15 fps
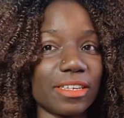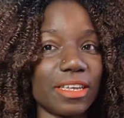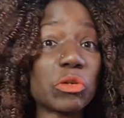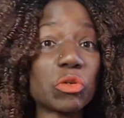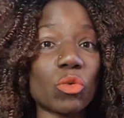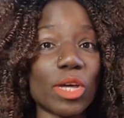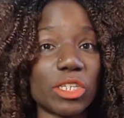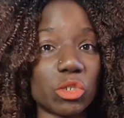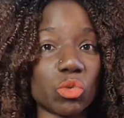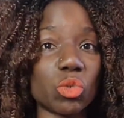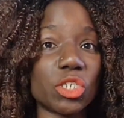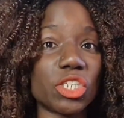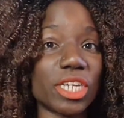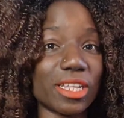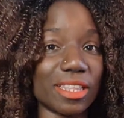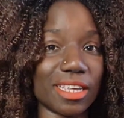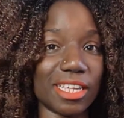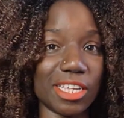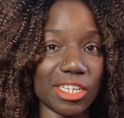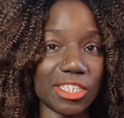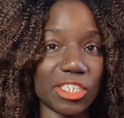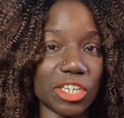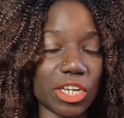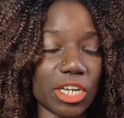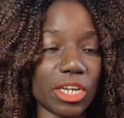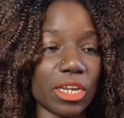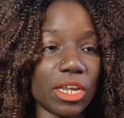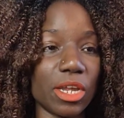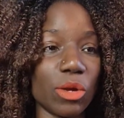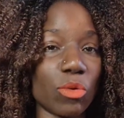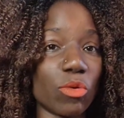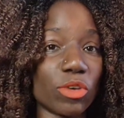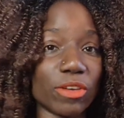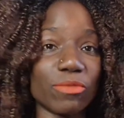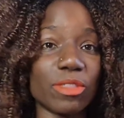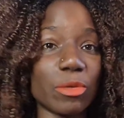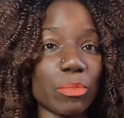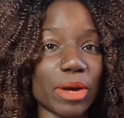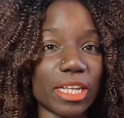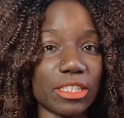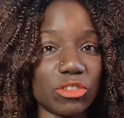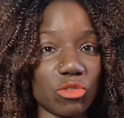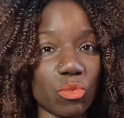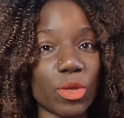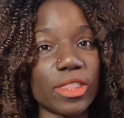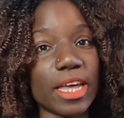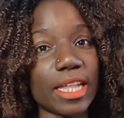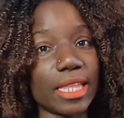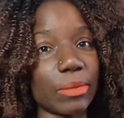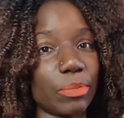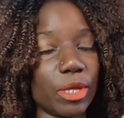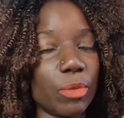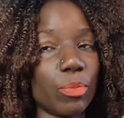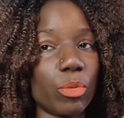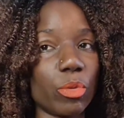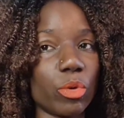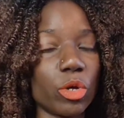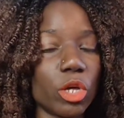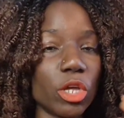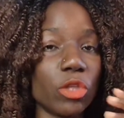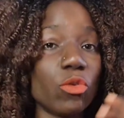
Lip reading: don't want to share the kitchen or even the bathroom with other people,